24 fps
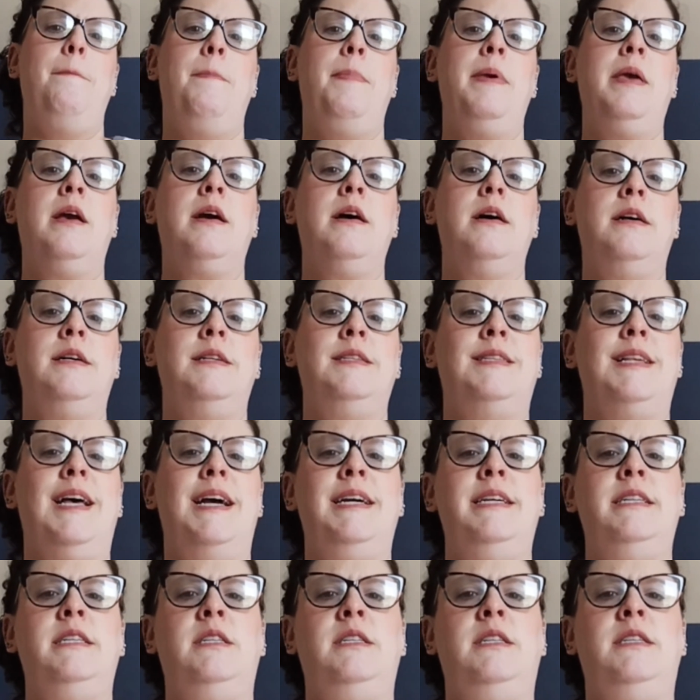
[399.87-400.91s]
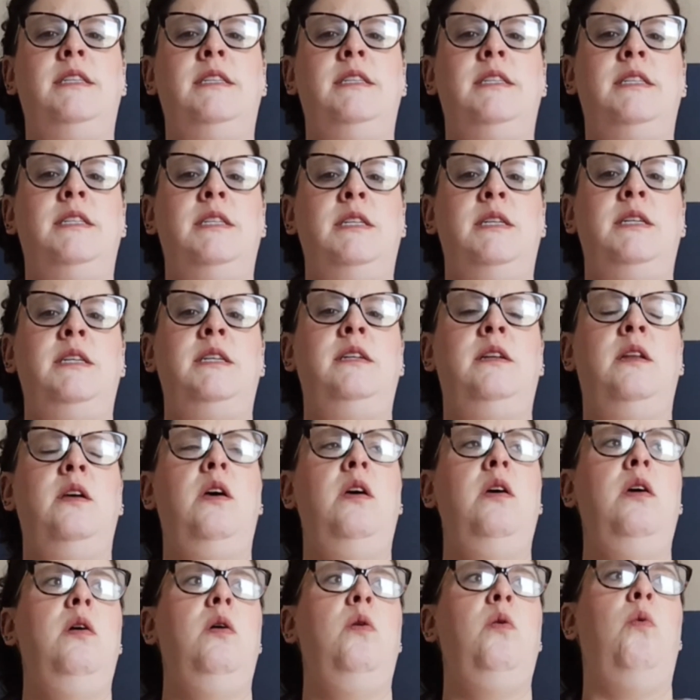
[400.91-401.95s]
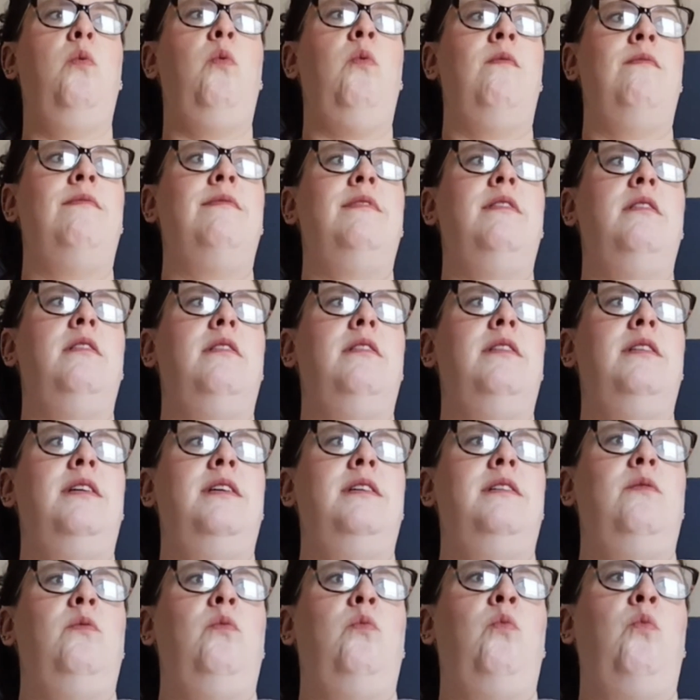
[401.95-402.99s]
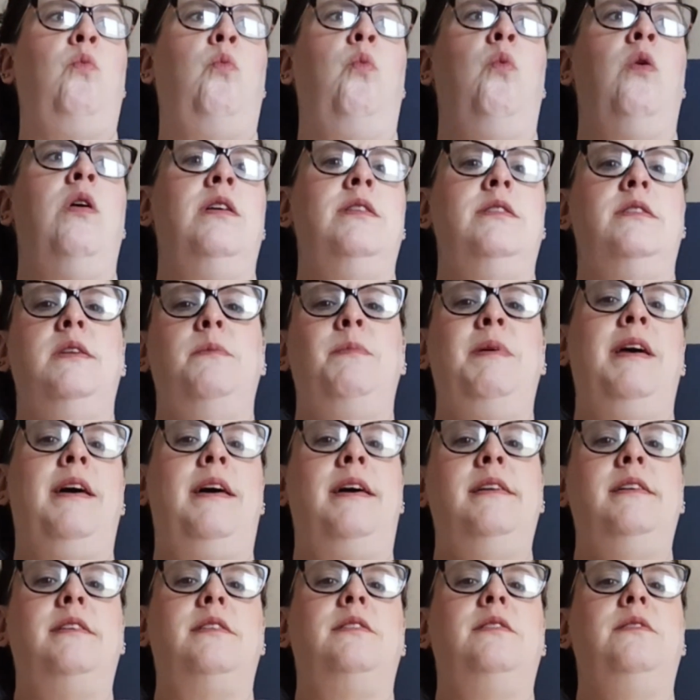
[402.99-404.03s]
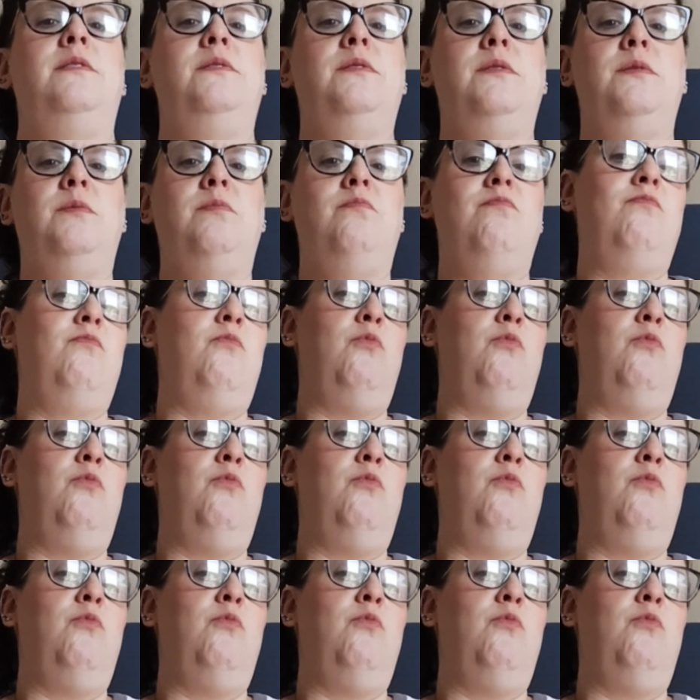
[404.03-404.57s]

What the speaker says: because I did want to be honest